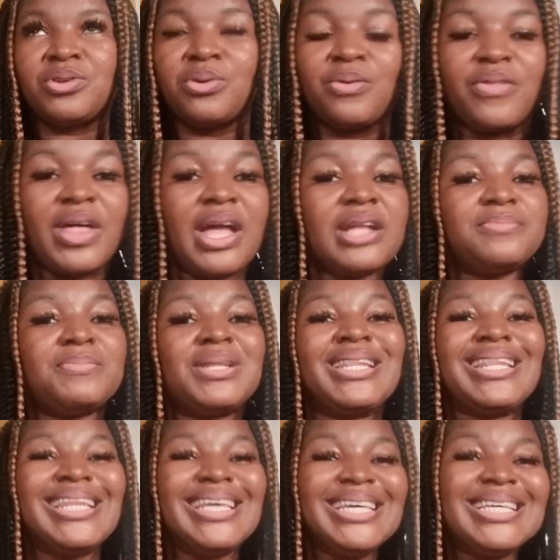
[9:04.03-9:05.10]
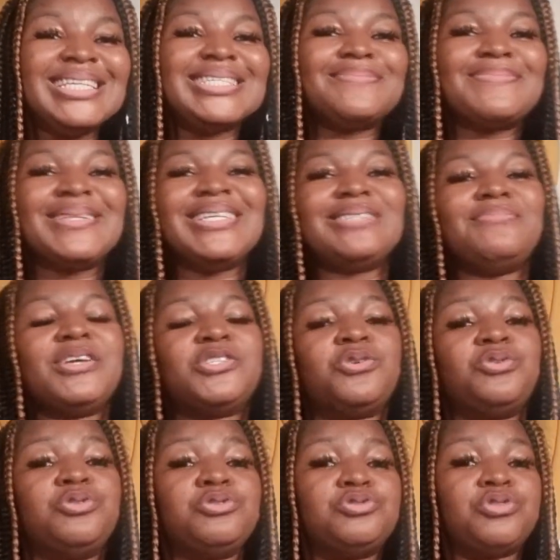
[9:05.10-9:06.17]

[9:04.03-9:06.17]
and all that, please, please make sure you're